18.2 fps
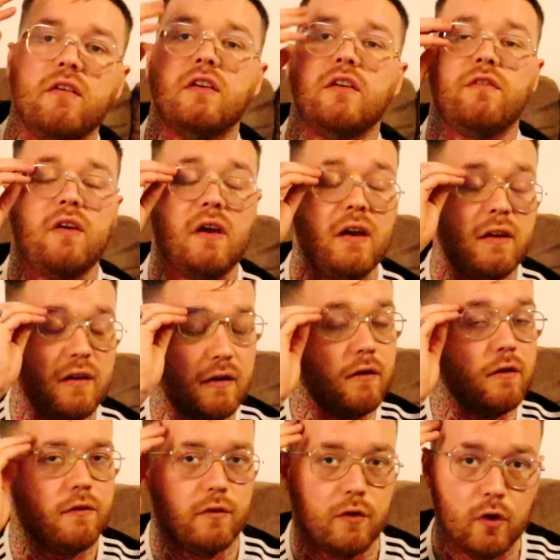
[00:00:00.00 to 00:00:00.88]
and your fading,
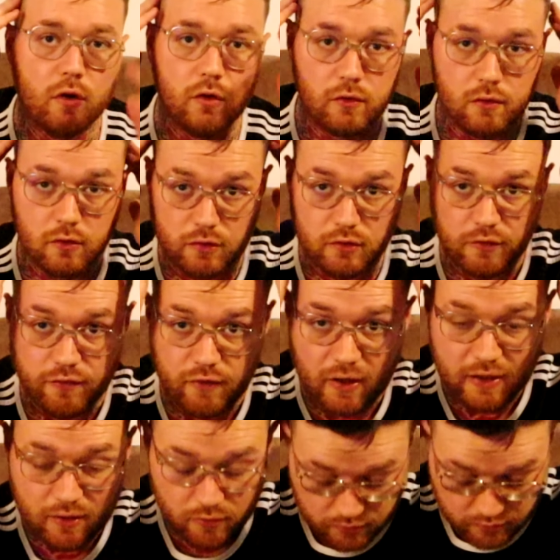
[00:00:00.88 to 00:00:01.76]
and you
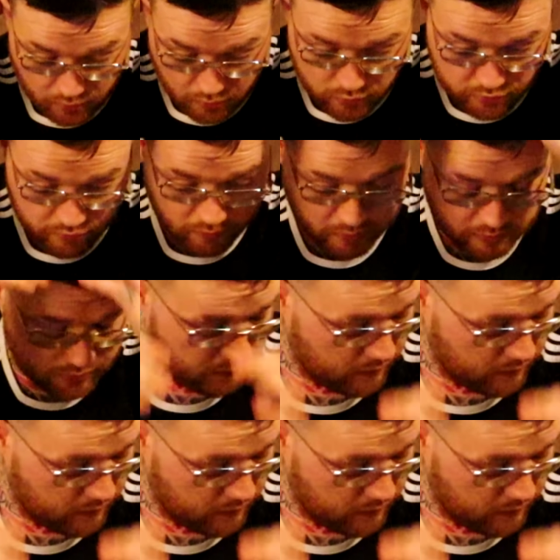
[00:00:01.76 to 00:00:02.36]
fade on your